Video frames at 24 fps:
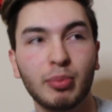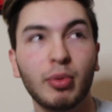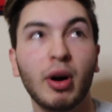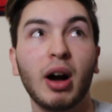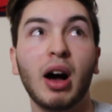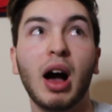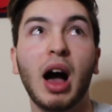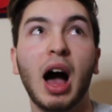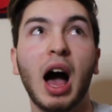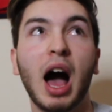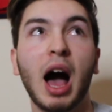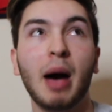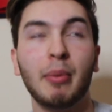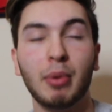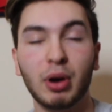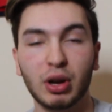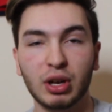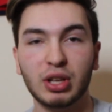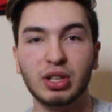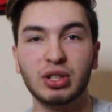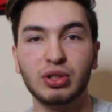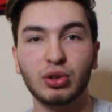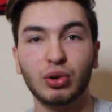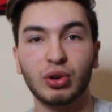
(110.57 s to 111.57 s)
but I'm
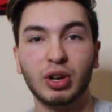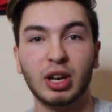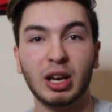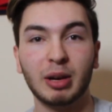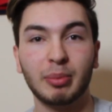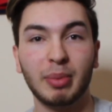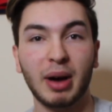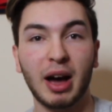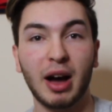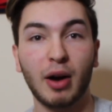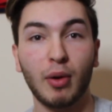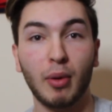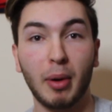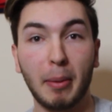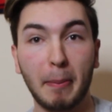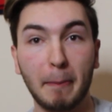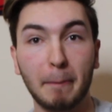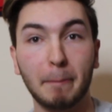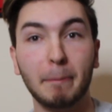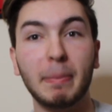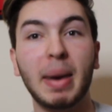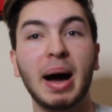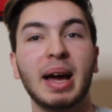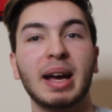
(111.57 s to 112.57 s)
only talking about
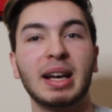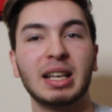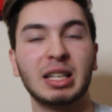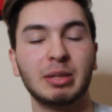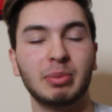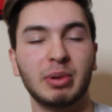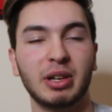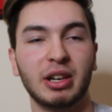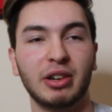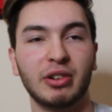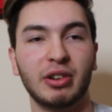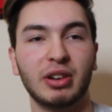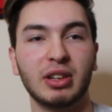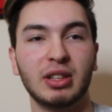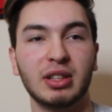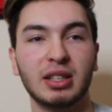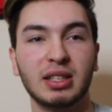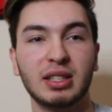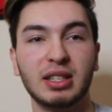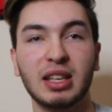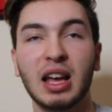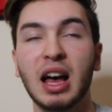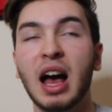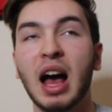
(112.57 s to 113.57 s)
my
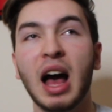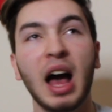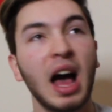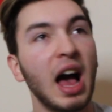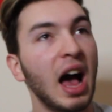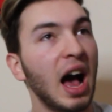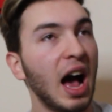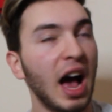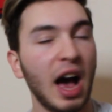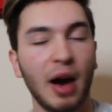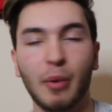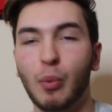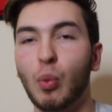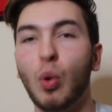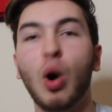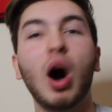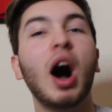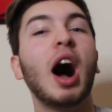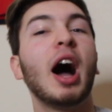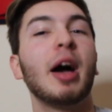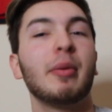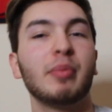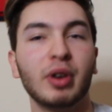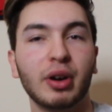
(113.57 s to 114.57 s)
experience and
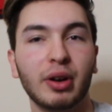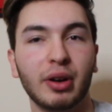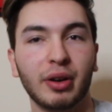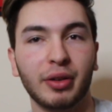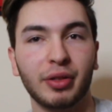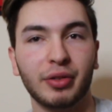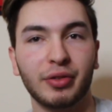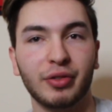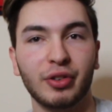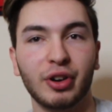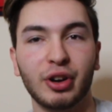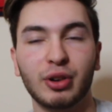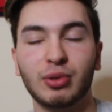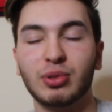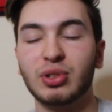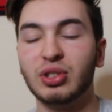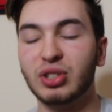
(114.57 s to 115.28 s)
what I'm going through.